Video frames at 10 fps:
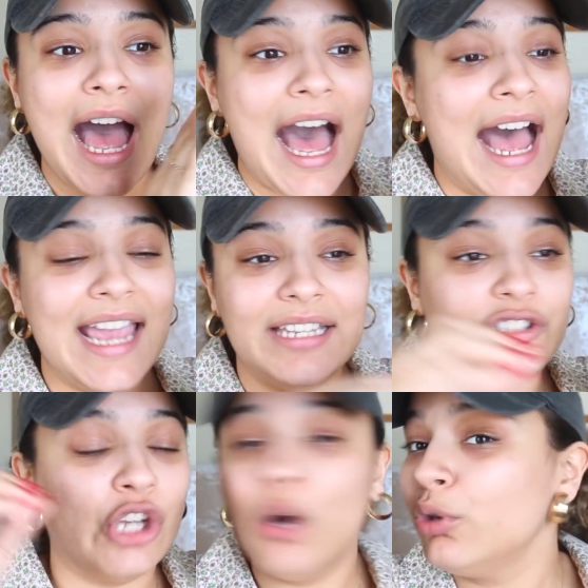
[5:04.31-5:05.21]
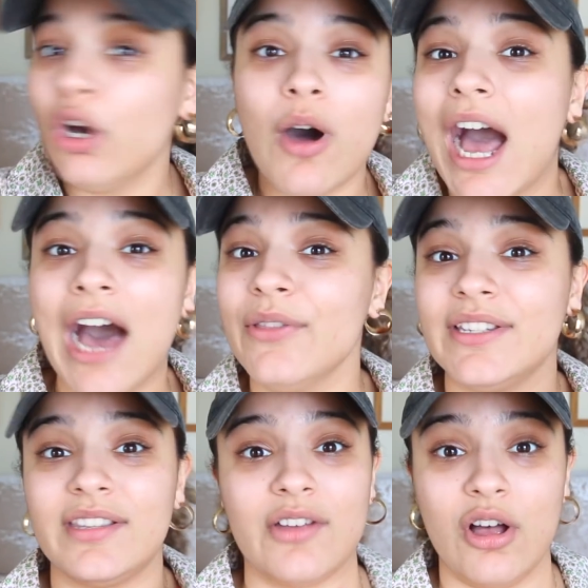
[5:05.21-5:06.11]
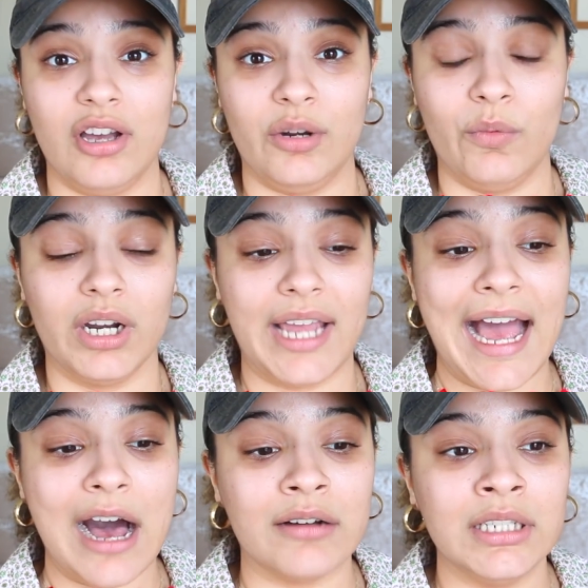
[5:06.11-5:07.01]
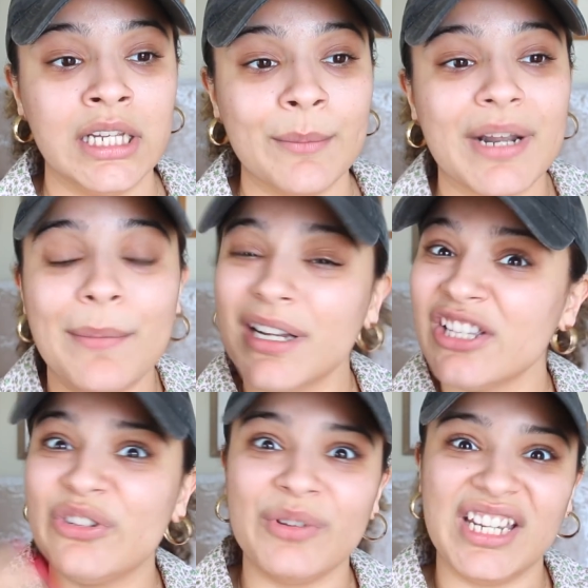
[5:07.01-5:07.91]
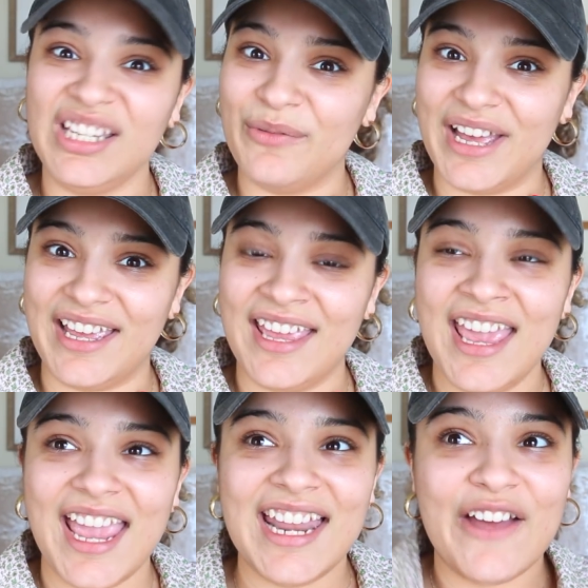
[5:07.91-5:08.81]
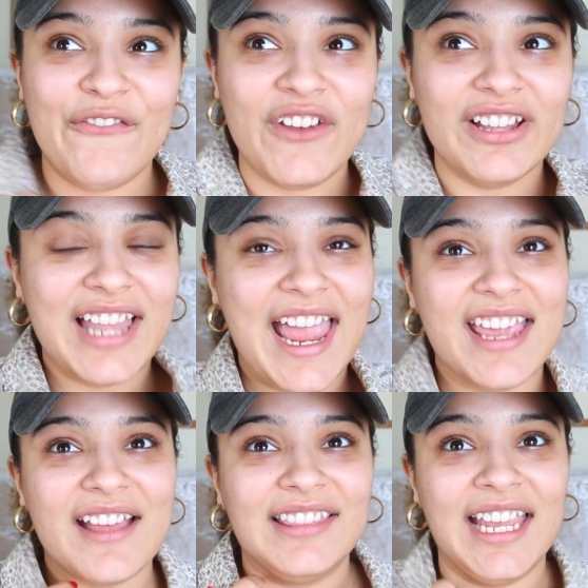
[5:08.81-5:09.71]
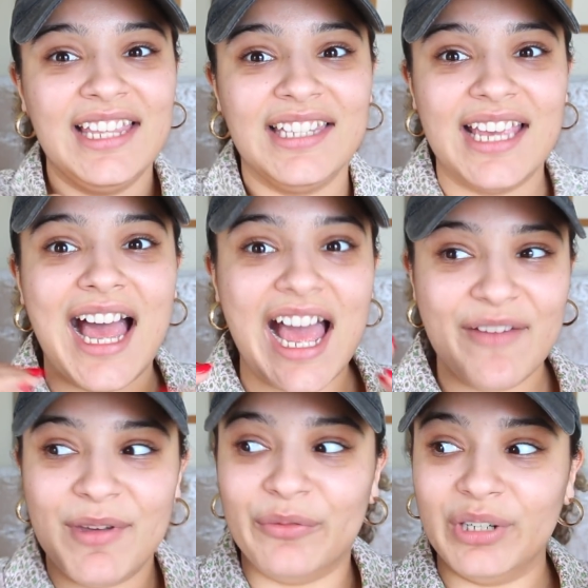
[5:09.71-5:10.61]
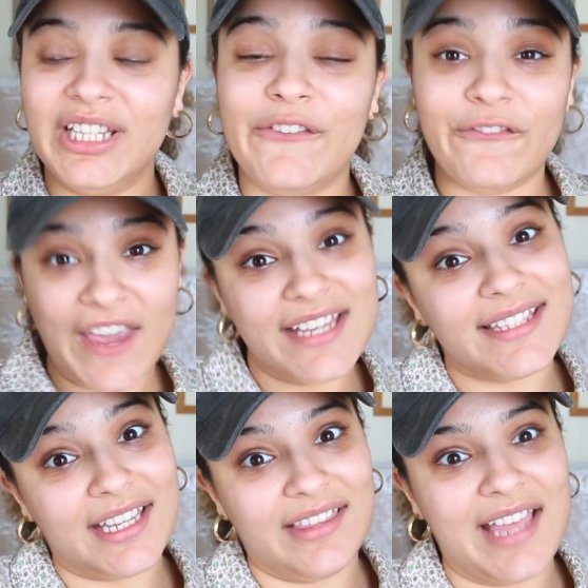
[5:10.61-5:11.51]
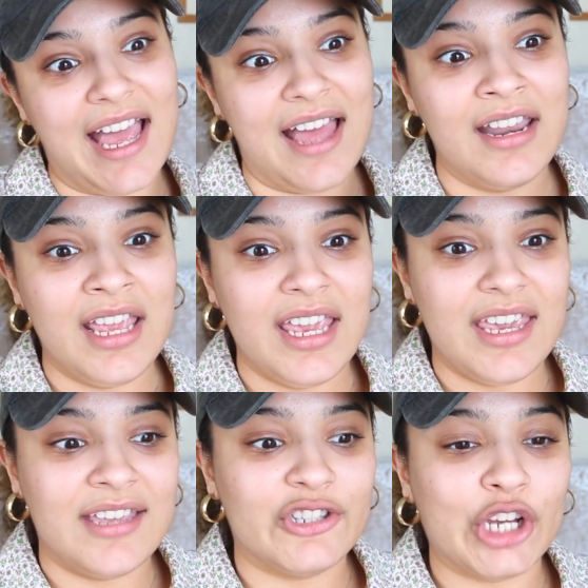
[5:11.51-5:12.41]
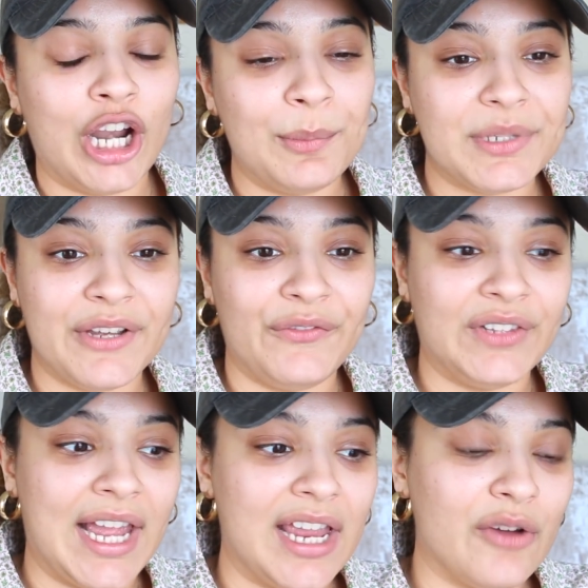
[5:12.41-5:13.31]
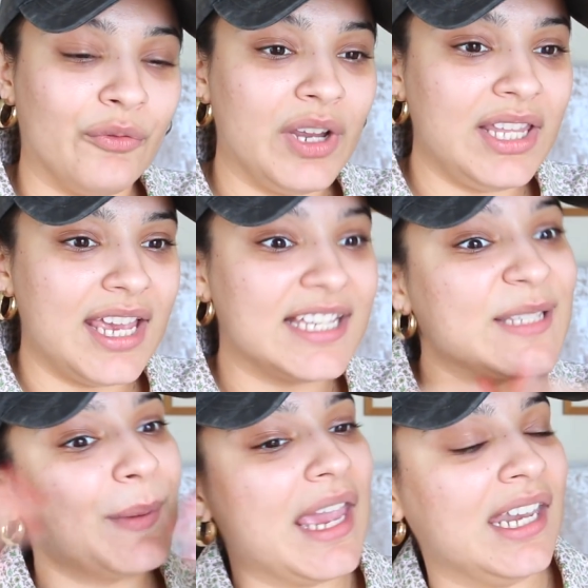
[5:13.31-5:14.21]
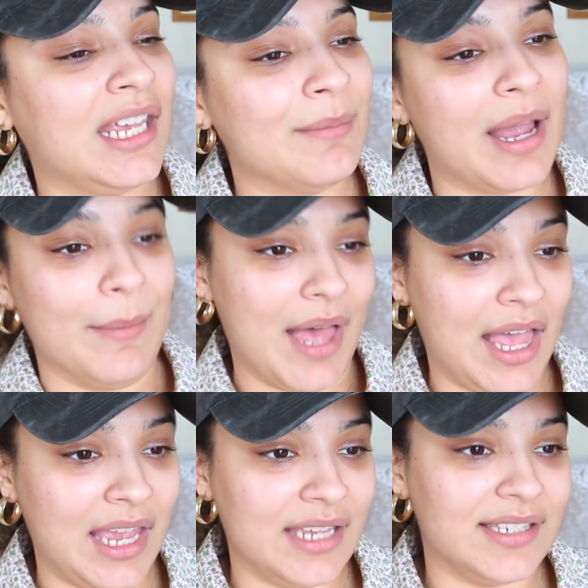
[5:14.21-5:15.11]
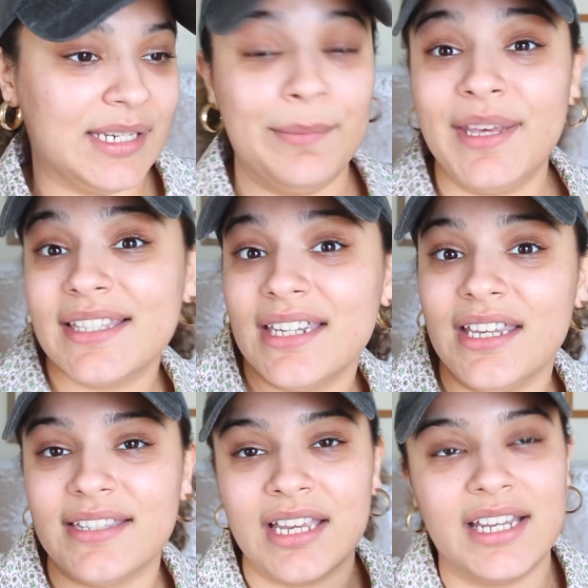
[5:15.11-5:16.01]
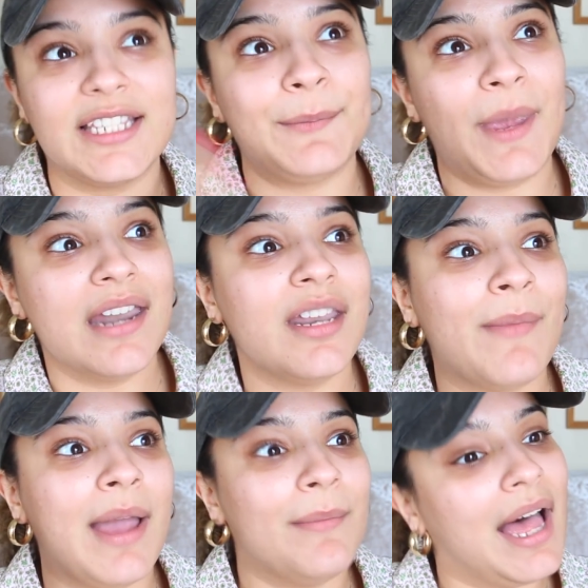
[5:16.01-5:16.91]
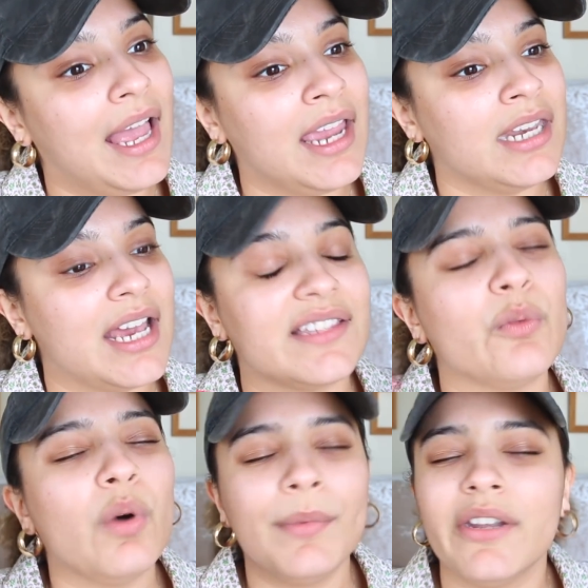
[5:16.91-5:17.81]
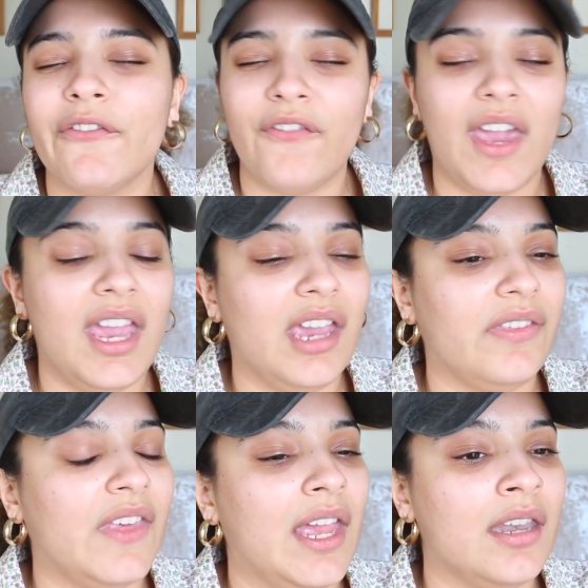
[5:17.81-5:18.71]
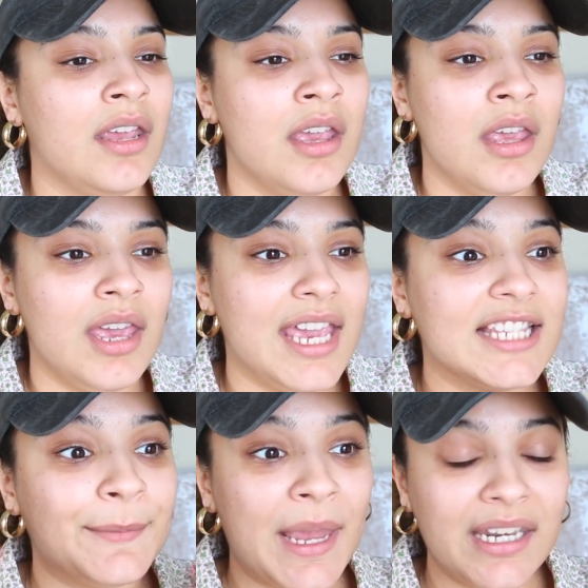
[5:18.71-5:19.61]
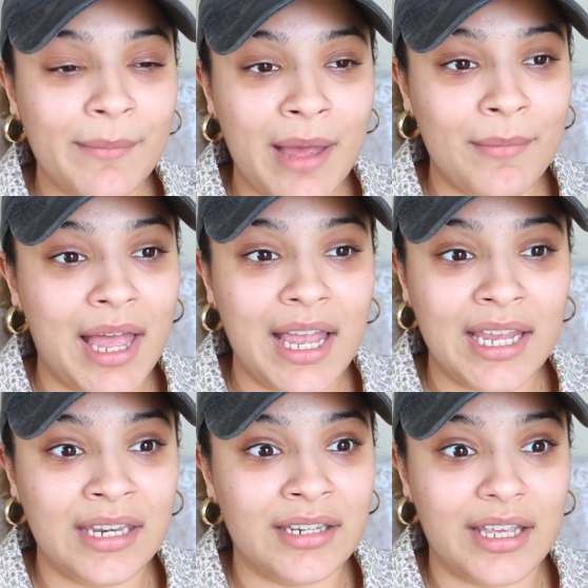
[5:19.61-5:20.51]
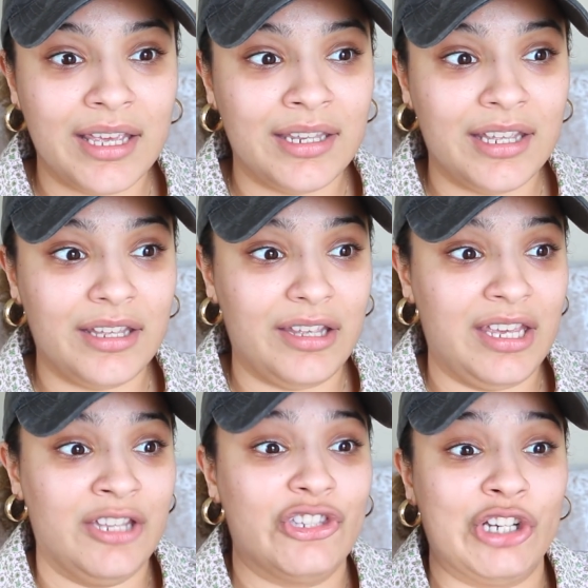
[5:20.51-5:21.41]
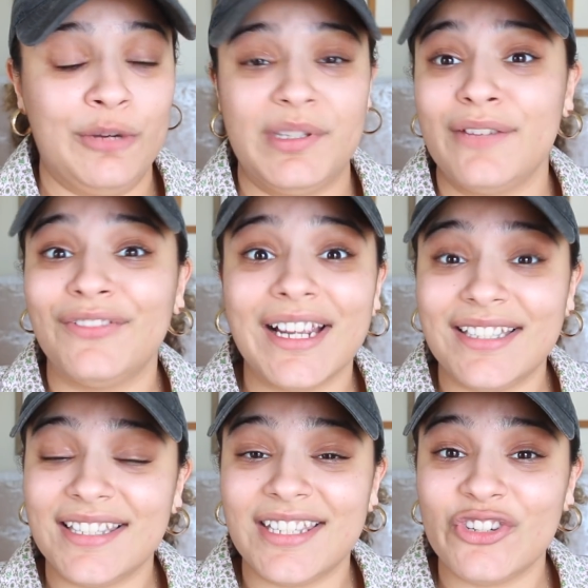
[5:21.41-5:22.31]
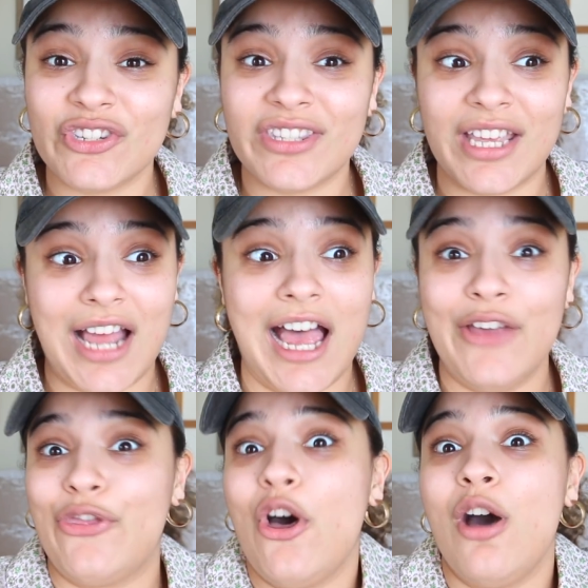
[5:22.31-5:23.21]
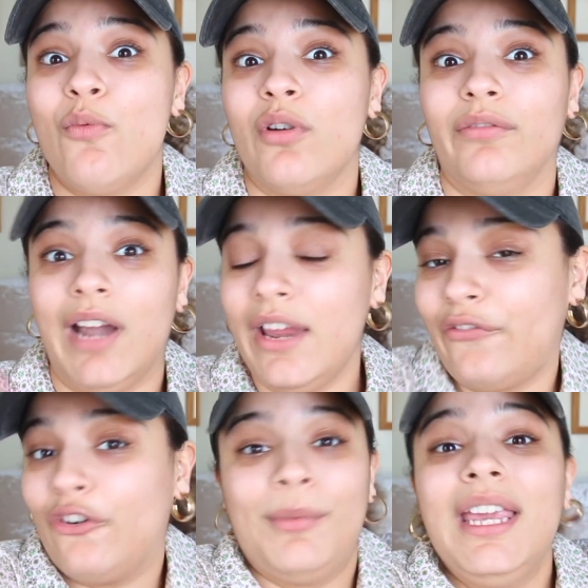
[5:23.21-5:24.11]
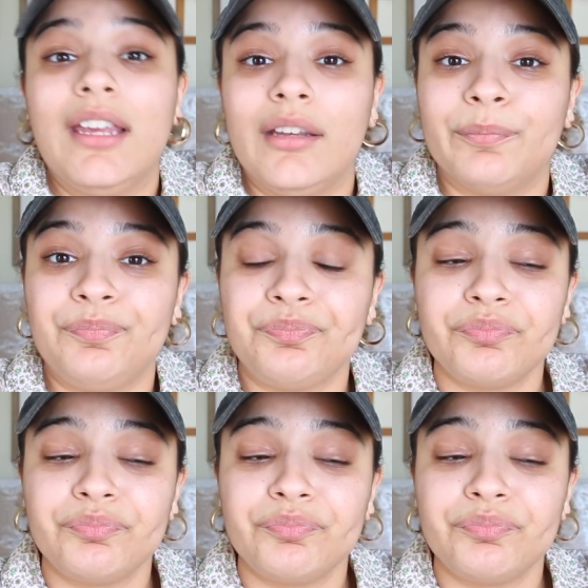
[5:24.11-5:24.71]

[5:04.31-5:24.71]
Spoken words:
I don't know how this is all gonna work out, but I'm gonna do it anyway. And I feel like lately I have been really facing that in terms of like really expanding my mind in business, and expanding my mind as a woman of faith, and expanding my mind in terms of like decisions that I thought were right for me.